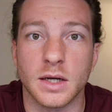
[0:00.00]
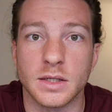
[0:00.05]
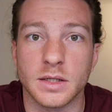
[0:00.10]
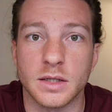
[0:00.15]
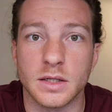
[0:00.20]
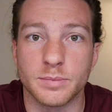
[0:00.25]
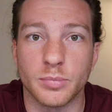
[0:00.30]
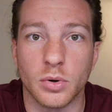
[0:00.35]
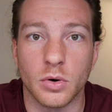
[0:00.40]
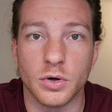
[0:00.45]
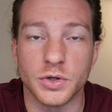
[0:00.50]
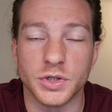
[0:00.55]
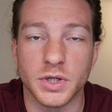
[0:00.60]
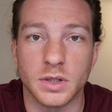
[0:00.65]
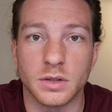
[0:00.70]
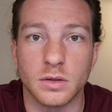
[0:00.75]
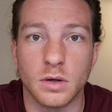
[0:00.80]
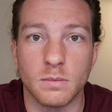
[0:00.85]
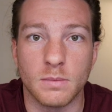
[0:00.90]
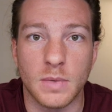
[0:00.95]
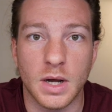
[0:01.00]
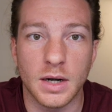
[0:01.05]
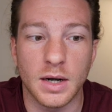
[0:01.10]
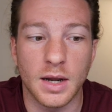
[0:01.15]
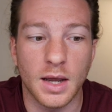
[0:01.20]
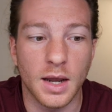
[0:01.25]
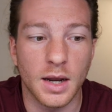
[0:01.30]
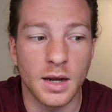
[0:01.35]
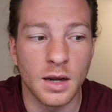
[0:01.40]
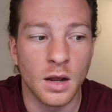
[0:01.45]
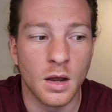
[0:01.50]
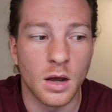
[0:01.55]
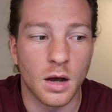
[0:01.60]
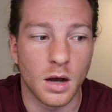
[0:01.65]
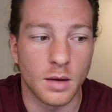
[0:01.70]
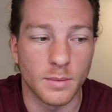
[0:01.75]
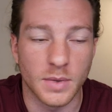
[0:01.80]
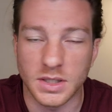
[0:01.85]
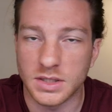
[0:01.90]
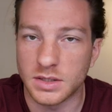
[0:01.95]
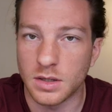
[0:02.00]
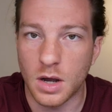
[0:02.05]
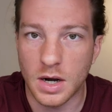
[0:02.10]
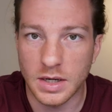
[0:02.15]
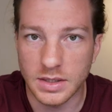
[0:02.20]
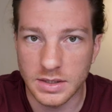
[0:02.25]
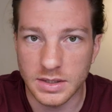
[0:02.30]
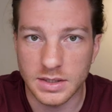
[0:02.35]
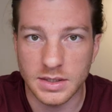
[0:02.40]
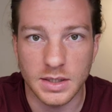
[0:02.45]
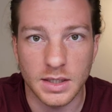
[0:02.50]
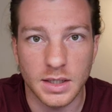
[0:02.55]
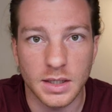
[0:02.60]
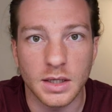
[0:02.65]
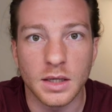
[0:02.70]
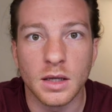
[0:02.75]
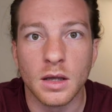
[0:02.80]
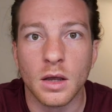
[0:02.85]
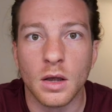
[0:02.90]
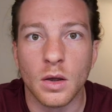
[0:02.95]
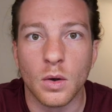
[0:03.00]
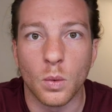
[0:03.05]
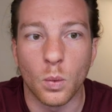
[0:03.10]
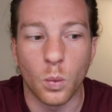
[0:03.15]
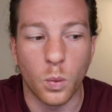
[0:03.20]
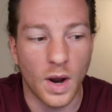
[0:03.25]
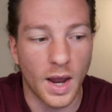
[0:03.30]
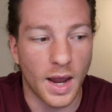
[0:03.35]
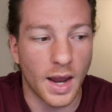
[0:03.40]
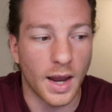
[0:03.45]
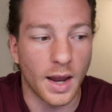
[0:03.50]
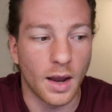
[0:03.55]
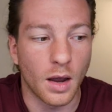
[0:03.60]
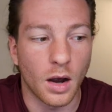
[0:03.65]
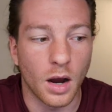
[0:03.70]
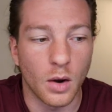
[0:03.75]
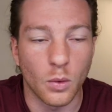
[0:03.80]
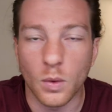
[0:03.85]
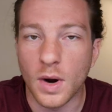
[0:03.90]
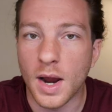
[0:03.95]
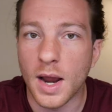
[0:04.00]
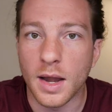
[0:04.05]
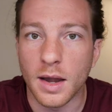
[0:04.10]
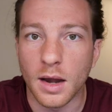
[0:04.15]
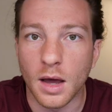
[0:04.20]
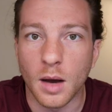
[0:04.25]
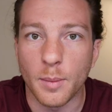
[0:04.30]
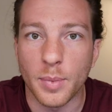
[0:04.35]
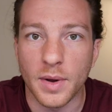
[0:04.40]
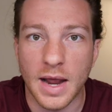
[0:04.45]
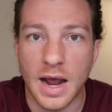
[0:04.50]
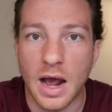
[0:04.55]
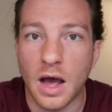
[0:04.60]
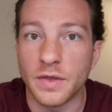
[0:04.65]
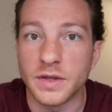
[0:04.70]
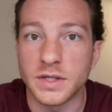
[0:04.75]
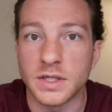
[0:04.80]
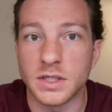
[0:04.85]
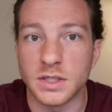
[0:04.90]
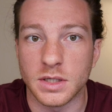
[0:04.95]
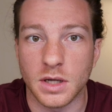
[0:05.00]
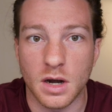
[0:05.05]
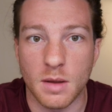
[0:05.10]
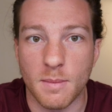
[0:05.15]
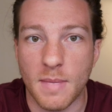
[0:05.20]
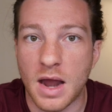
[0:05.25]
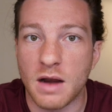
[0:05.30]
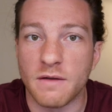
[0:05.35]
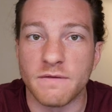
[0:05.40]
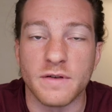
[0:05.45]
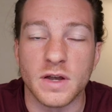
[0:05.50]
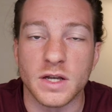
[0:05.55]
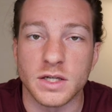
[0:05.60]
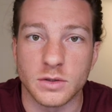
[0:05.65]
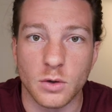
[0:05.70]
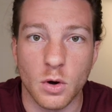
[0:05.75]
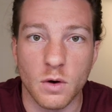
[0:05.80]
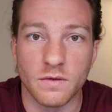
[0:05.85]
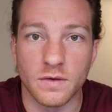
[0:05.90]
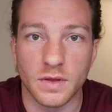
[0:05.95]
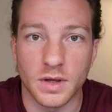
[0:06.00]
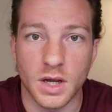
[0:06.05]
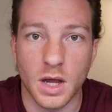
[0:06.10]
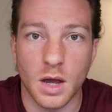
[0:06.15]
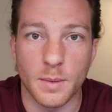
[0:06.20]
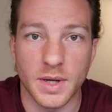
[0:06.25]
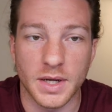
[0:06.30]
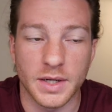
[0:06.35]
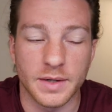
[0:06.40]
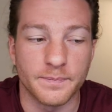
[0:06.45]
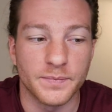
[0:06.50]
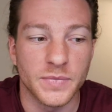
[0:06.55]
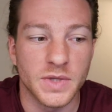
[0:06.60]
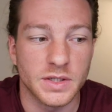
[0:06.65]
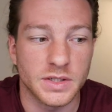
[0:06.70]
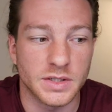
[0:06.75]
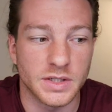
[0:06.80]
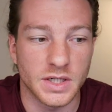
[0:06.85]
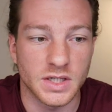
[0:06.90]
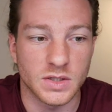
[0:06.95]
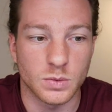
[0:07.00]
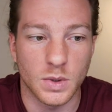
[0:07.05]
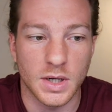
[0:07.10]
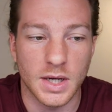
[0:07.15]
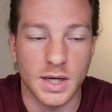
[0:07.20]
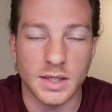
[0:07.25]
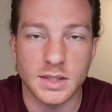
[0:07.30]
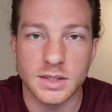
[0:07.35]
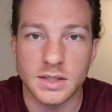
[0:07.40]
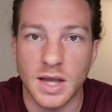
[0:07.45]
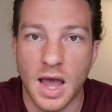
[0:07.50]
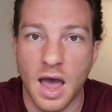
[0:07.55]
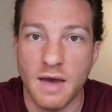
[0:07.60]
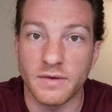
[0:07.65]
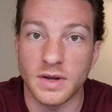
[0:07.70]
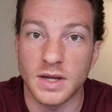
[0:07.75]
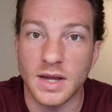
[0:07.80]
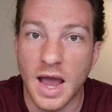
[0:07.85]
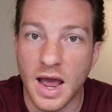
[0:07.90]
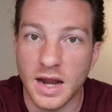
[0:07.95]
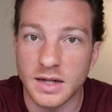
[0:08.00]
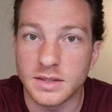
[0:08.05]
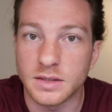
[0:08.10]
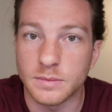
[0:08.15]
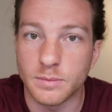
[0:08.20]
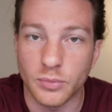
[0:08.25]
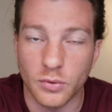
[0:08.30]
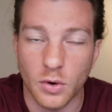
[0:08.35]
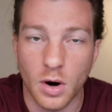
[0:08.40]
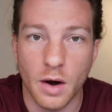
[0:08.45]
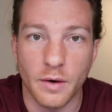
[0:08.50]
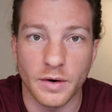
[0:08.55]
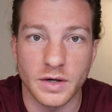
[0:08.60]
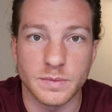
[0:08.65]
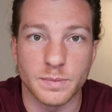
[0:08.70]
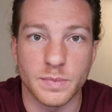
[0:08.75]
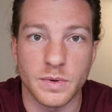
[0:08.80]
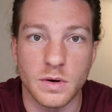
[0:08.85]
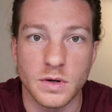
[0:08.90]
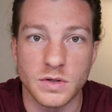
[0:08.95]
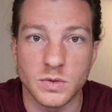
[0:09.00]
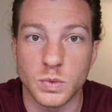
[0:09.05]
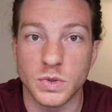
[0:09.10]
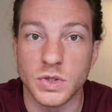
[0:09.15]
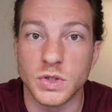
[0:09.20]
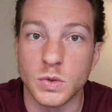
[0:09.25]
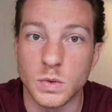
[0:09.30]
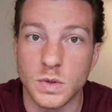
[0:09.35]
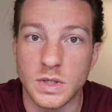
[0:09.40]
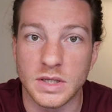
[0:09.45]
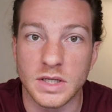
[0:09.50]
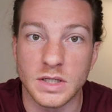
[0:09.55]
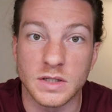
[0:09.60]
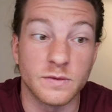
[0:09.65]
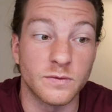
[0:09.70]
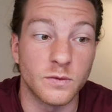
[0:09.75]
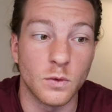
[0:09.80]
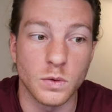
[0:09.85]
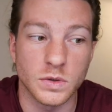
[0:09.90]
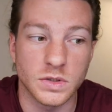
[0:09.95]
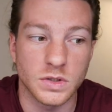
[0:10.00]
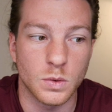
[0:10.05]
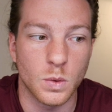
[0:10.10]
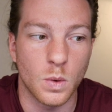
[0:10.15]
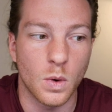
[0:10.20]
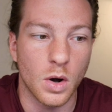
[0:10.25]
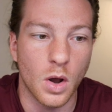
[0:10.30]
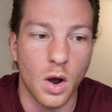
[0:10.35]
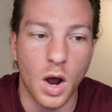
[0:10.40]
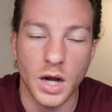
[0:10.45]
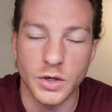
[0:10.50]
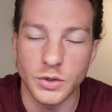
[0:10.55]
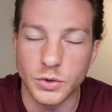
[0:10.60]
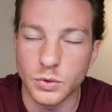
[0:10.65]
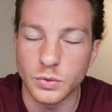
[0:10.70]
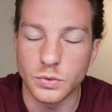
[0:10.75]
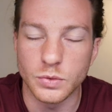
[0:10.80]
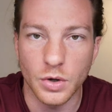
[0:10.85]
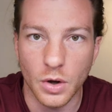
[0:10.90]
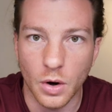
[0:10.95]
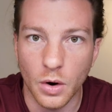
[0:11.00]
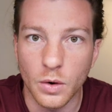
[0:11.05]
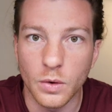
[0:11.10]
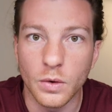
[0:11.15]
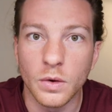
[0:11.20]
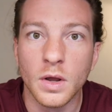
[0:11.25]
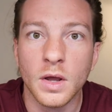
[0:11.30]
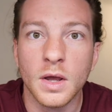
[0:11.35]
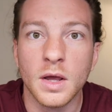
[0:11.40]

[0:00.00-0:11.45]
into this project on Monday. I'm excited to see where I will end up and how this is going to manifest over the coming six weeks. Having had some prior experience with doing this four squat, I do know